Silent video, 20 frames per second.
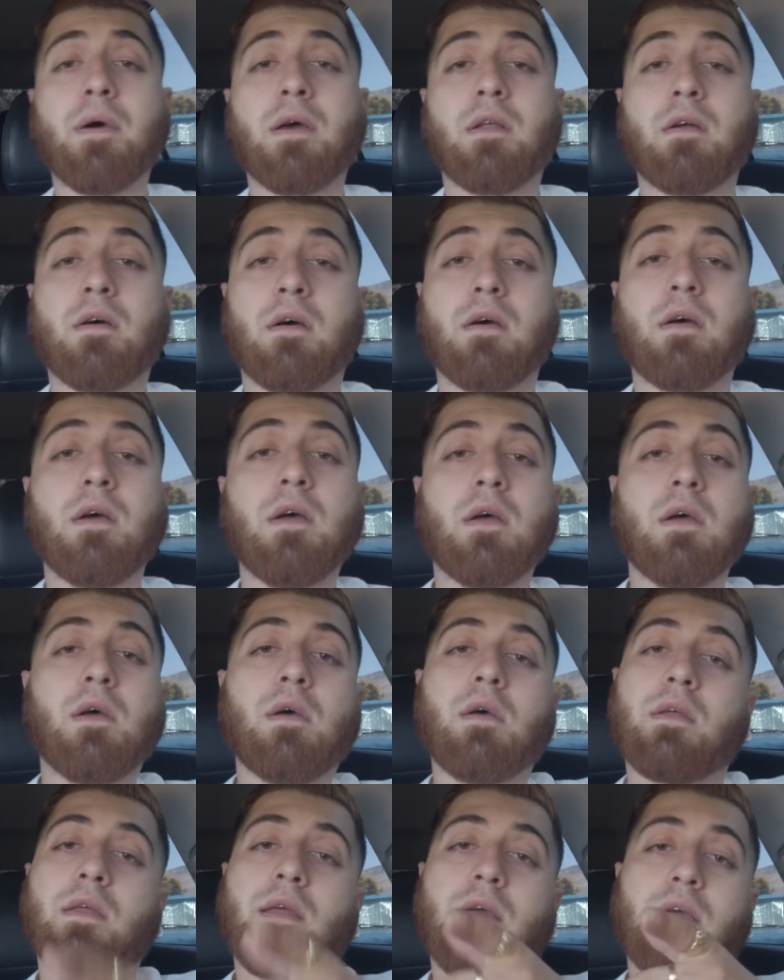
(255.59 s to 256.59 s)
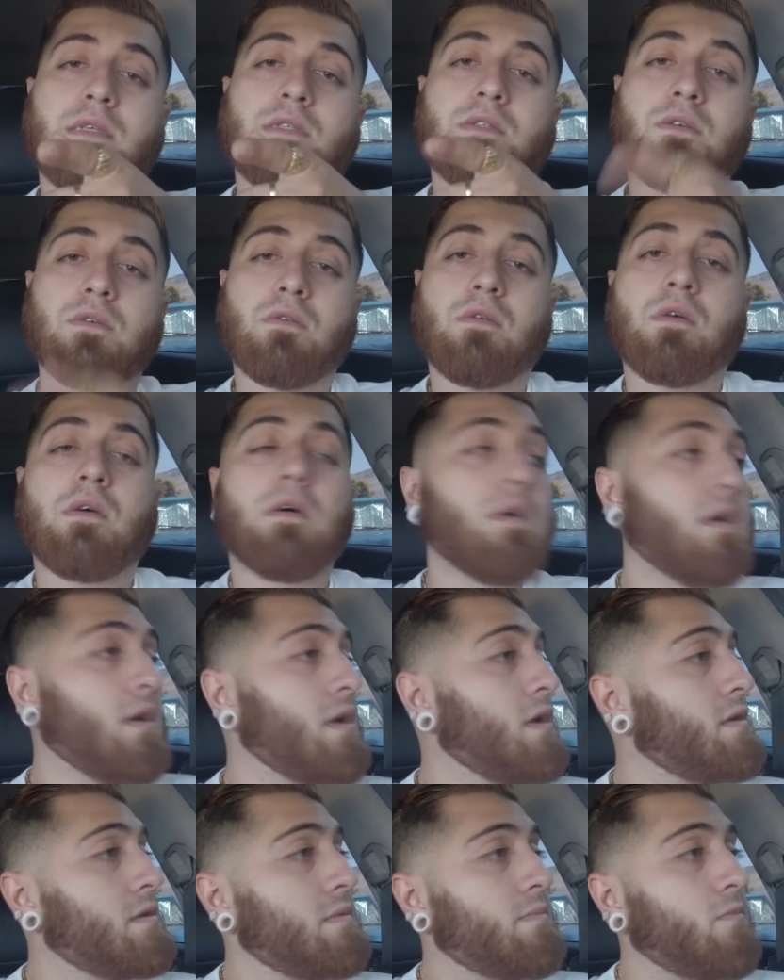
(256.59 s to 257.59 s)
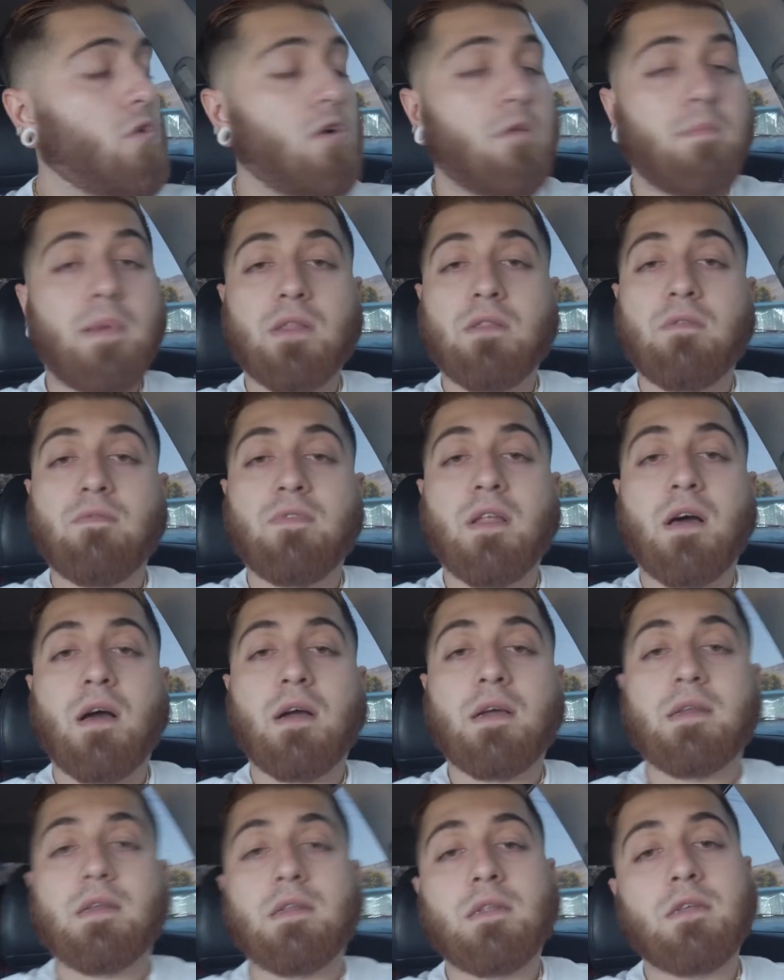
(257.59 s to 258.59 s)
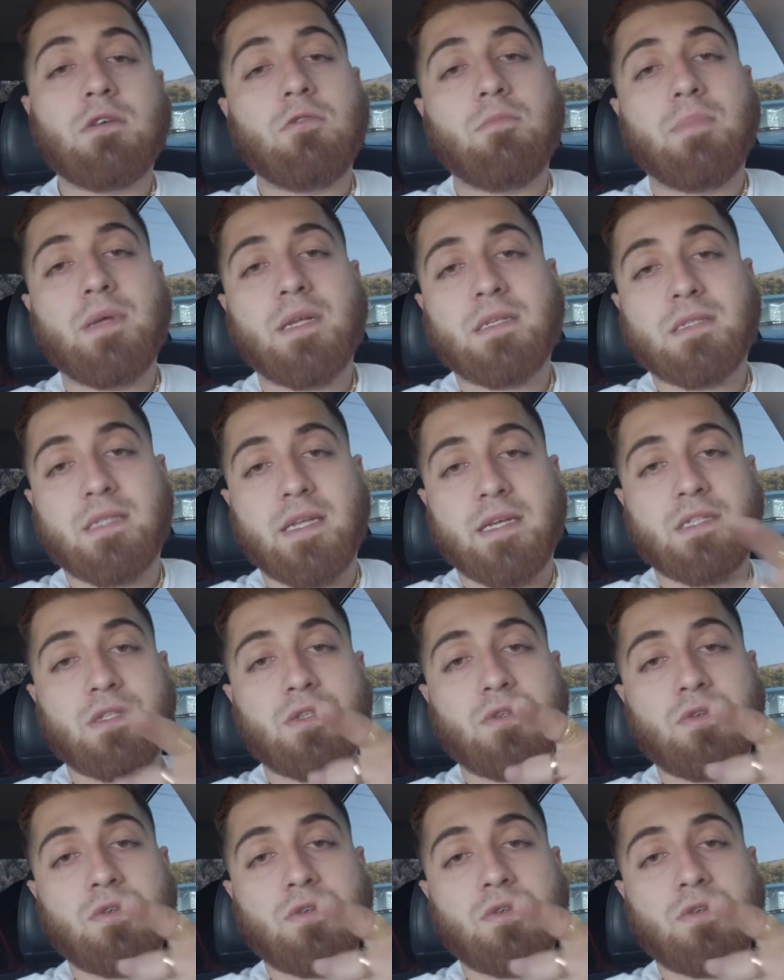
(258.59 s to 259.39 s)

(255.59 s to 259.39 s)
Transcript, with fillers: But uh, yeah, so more about the vlog in a little bit. Stay